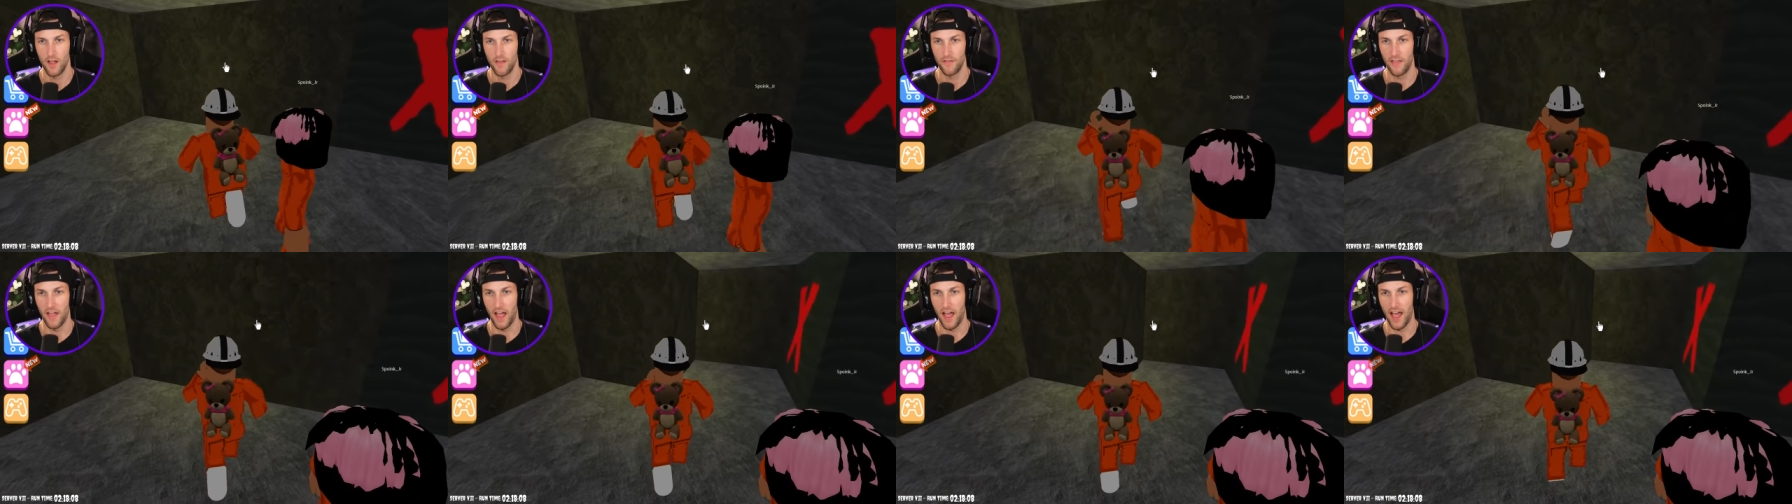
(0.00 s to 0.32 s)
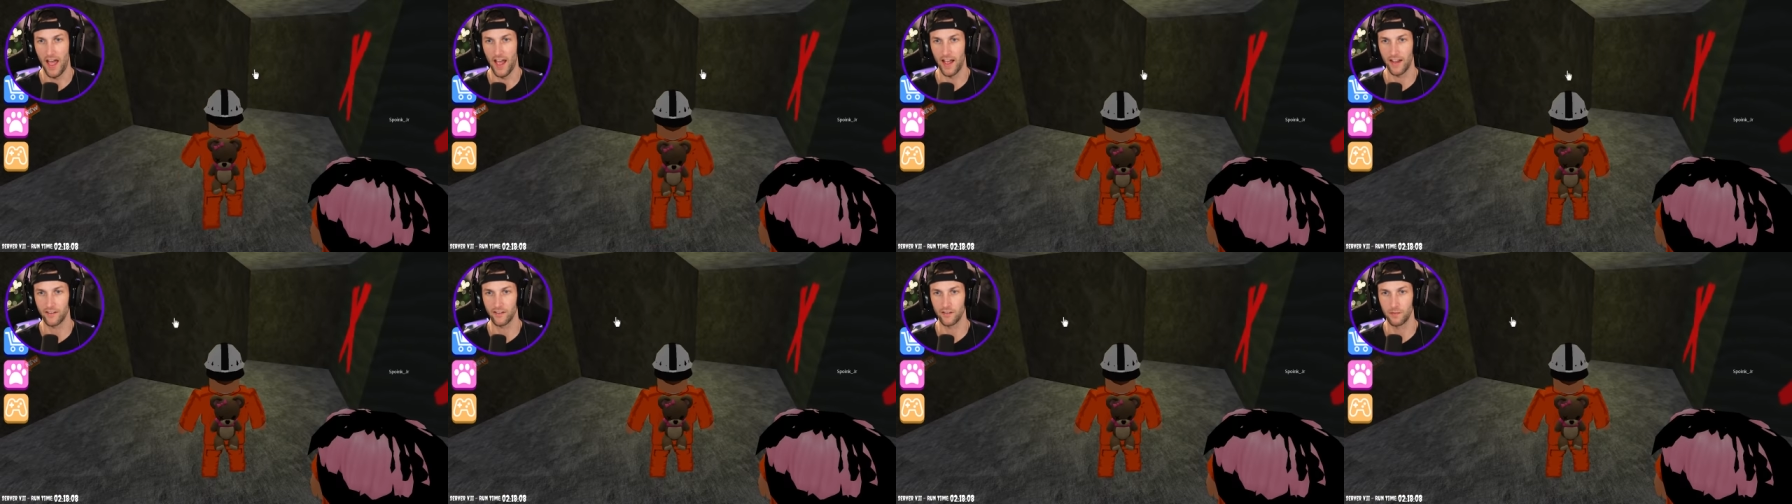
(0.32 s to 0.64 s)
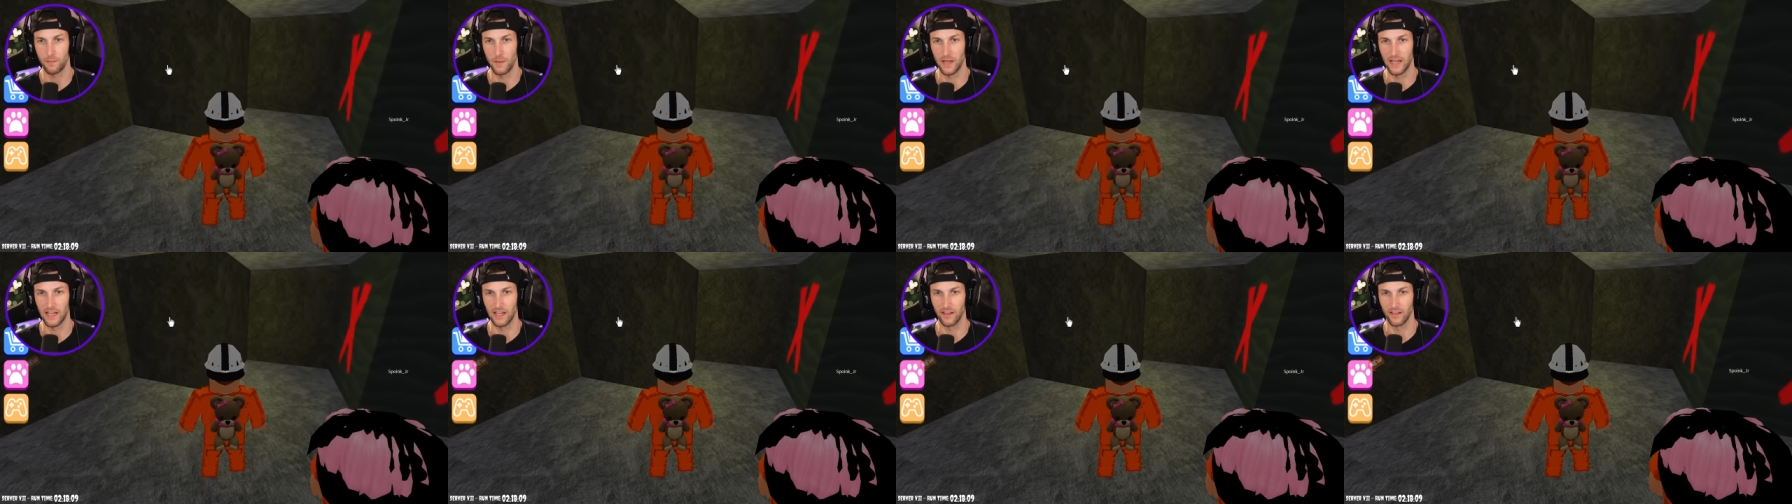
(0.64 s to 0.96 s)
The
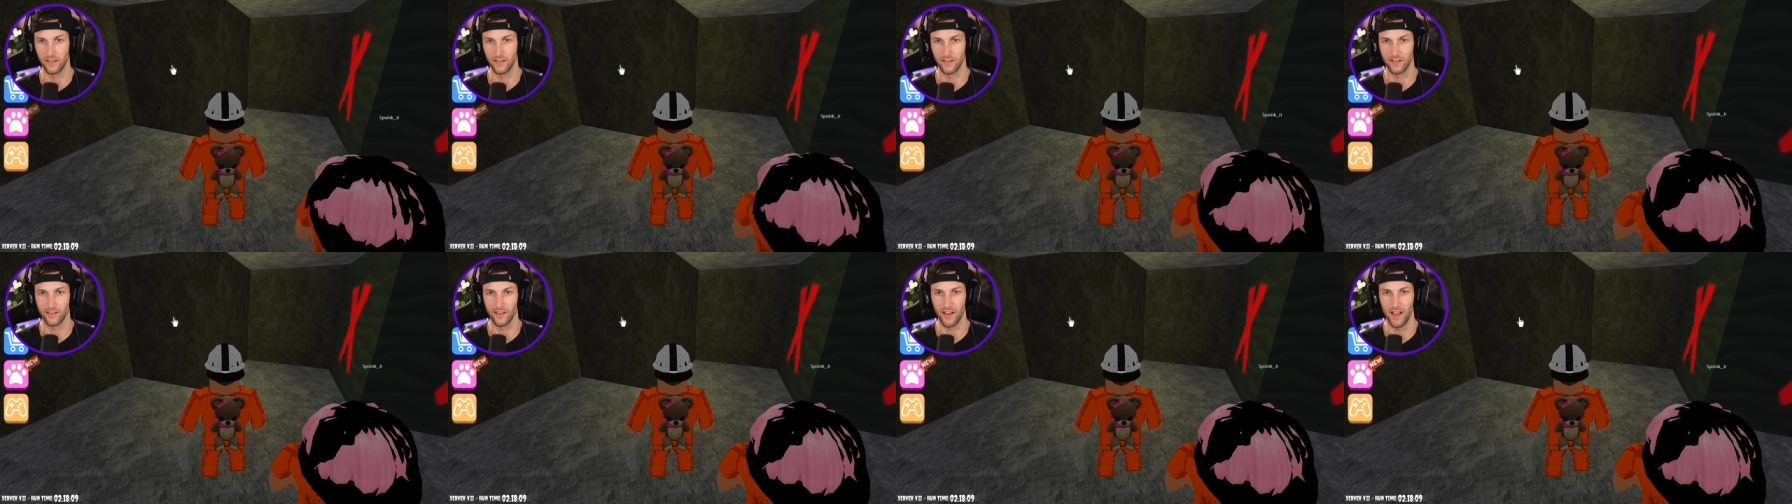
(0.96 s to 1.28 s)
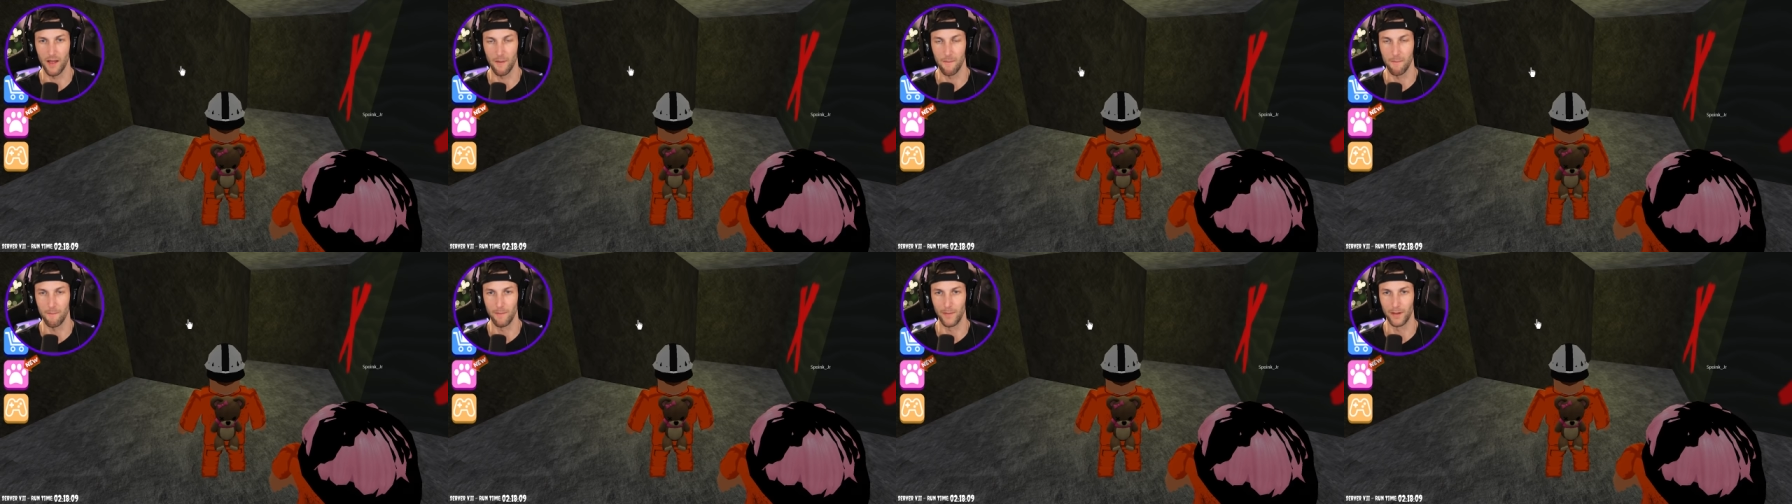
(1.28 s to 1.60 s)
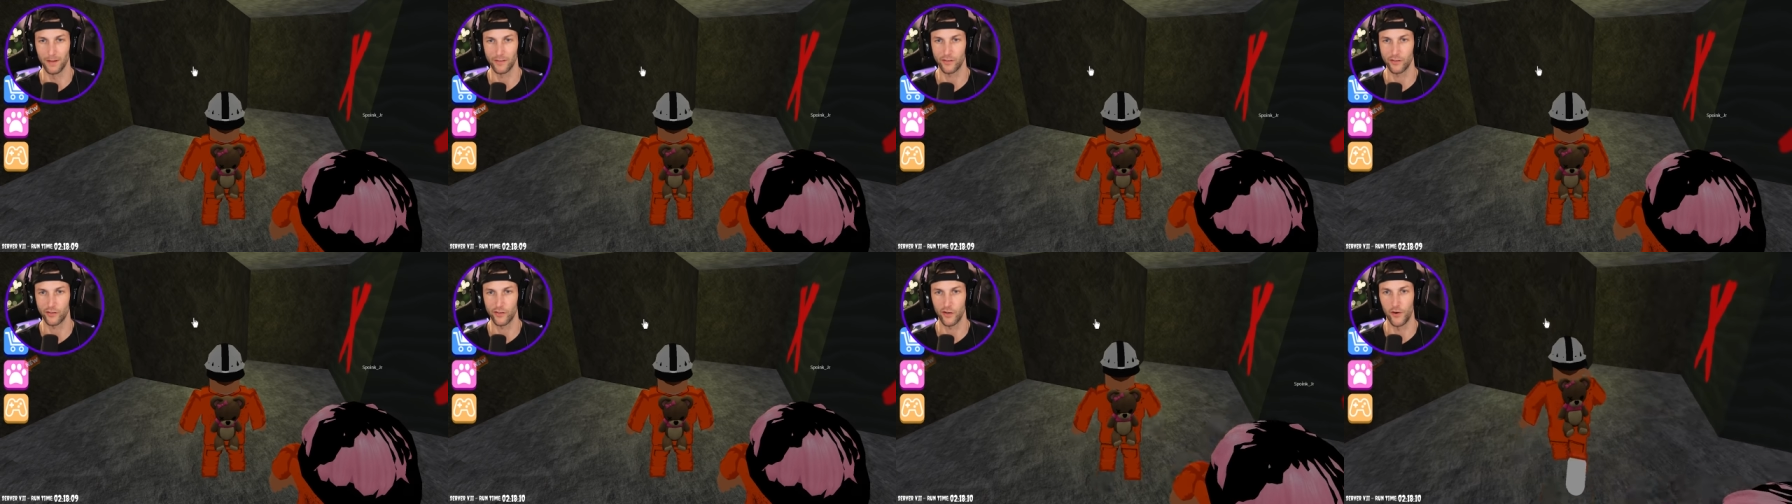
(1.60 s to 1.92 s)
X means
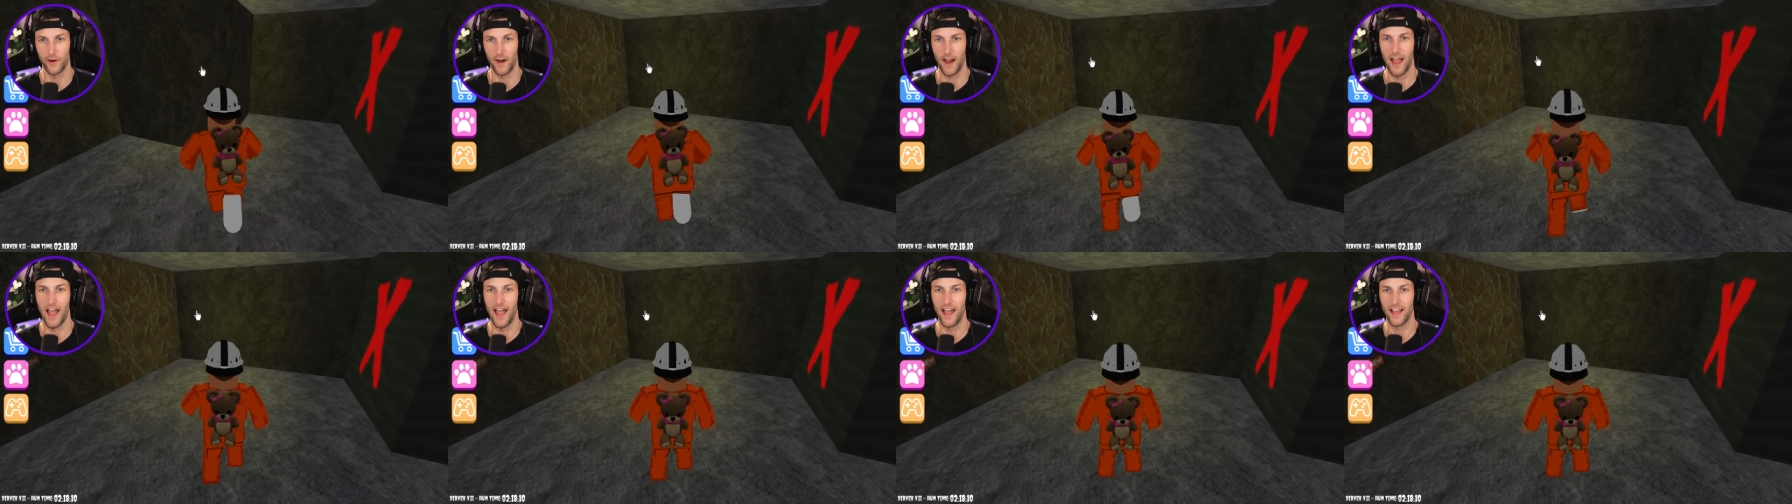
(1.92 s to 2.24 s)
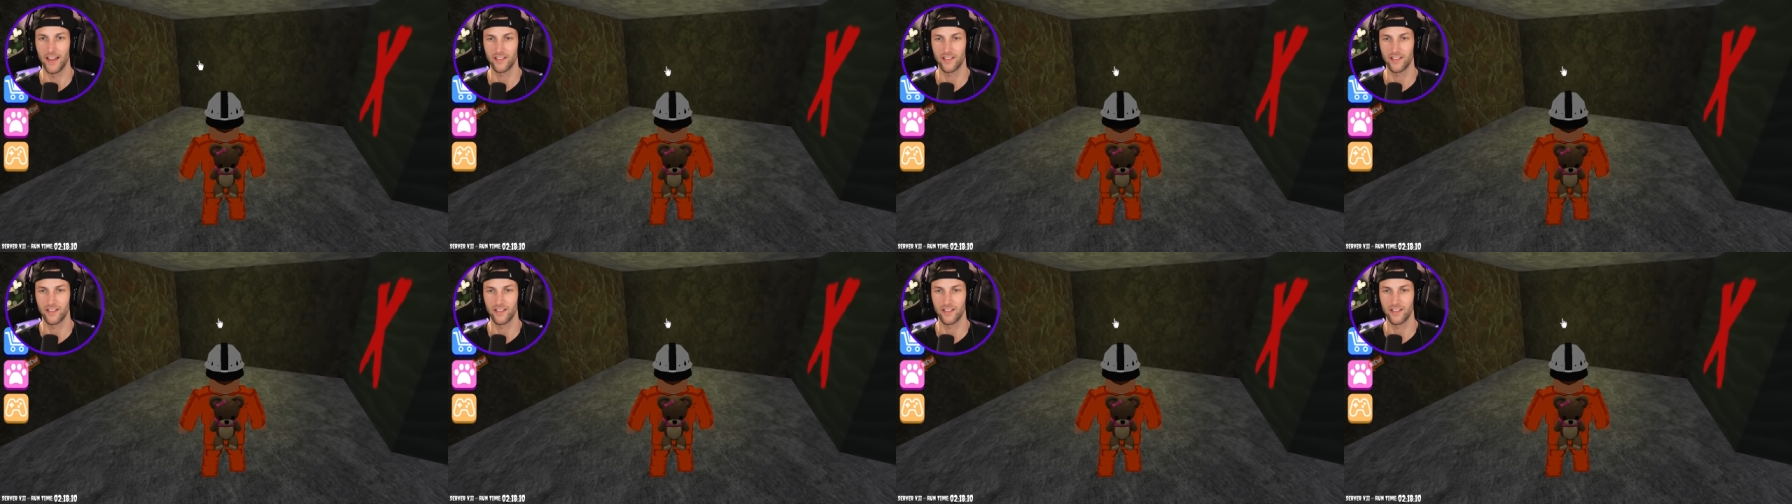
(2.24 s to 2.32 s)
Mr.